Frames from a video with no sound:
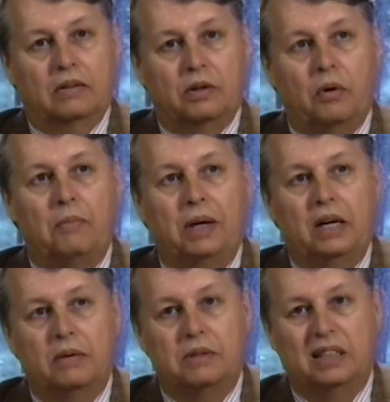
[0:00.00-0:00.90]
So one
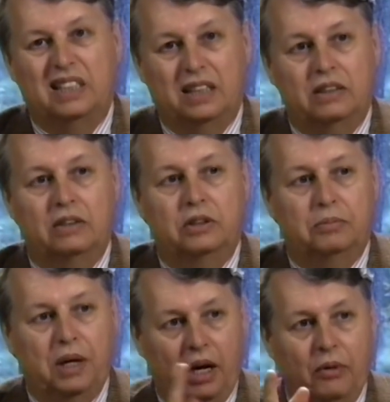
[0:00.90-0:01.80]
becomes addicted to
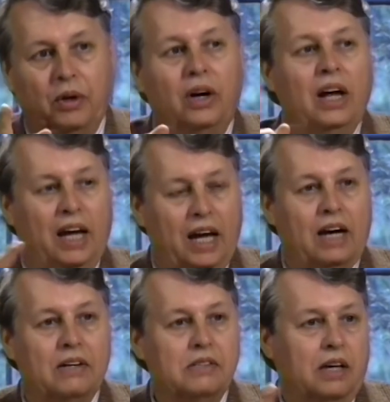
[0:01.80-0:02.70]
power
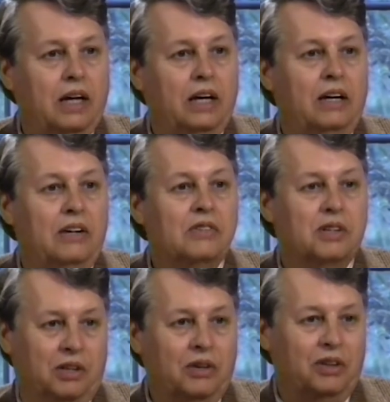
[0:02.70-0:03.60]
as a
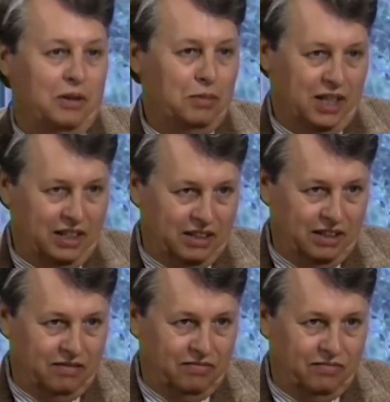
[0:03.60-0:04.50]
security
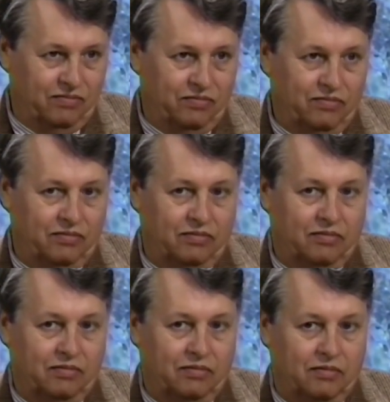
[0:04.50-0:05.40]
blanket.
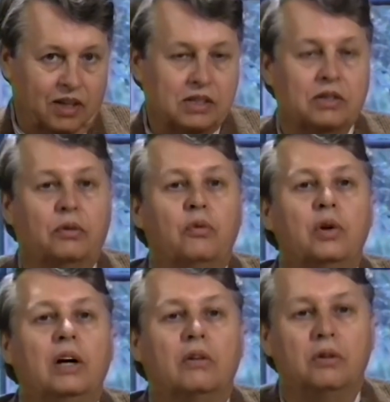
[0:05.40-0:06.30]
This is a
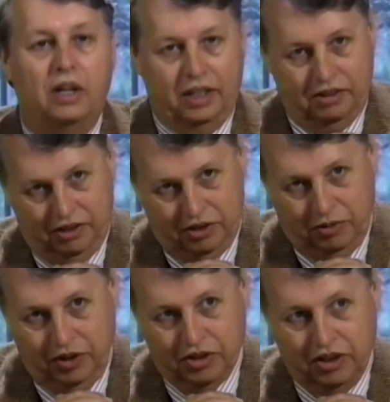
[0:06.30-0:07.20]
real chronic
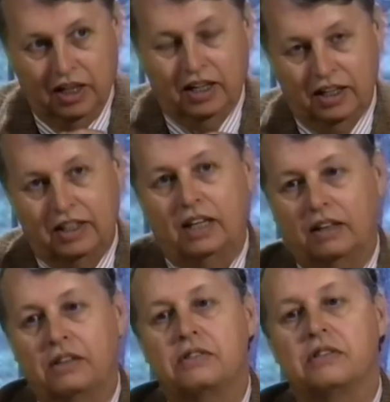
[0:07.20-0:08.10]
situation, and that
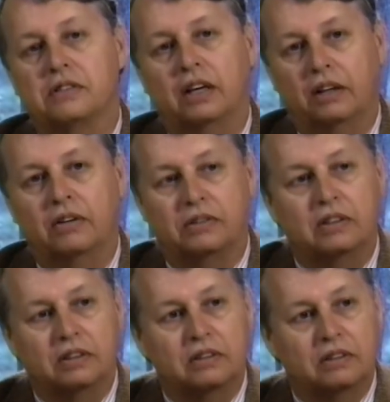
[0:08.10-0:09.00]
leads to
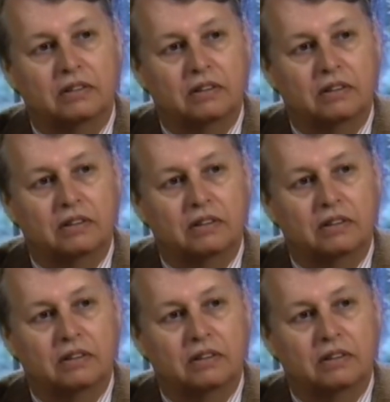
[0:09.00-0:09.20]
psychoses.